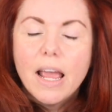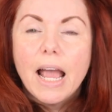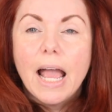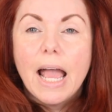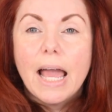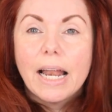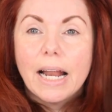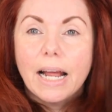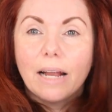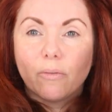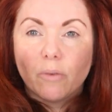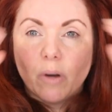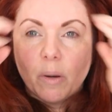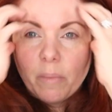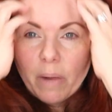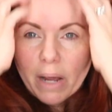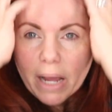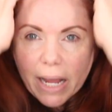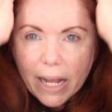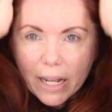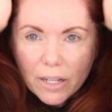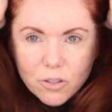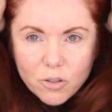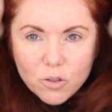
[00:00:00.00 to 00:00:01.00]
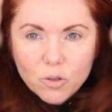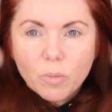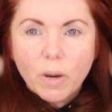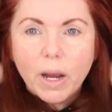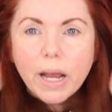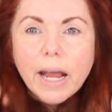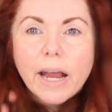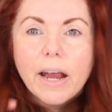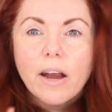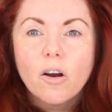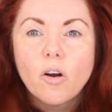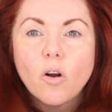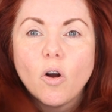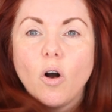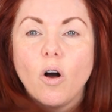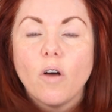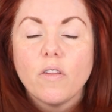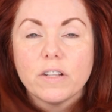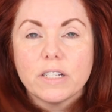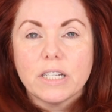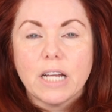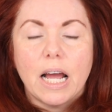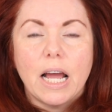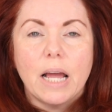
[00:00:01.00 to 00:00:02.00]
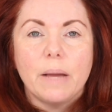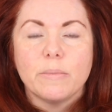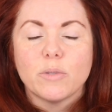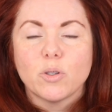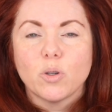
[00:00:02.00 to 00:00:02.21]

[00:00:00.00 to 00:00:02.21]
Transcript: and I run my hands through my hair all the time.